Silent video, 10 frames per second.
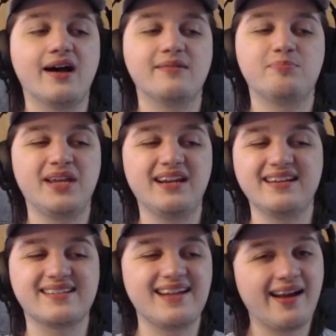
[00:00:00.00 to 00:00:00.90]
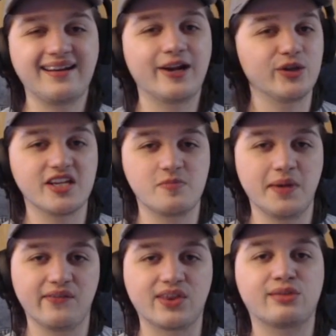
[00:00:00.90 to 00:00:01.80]
Petey is not nearly as
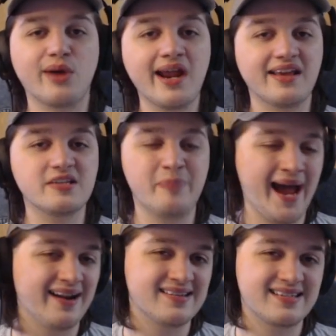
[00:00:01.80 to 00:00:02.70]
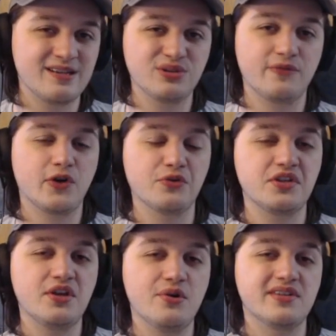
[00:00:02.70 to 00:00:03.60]
big of a threat. His bat is still difficult to
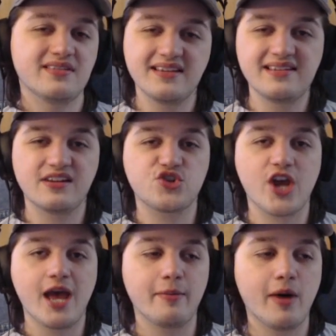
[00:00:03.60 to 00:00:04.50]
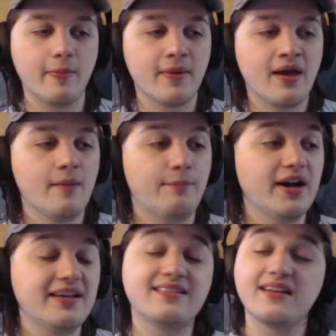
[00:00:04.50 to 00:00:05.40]
use. It's easy to jam him up,
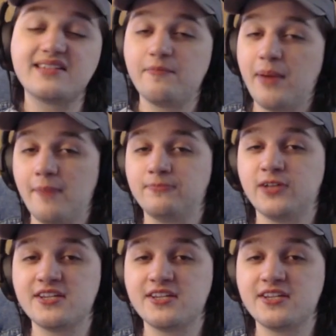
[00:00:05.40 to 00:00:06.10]
but he does have Pop Fly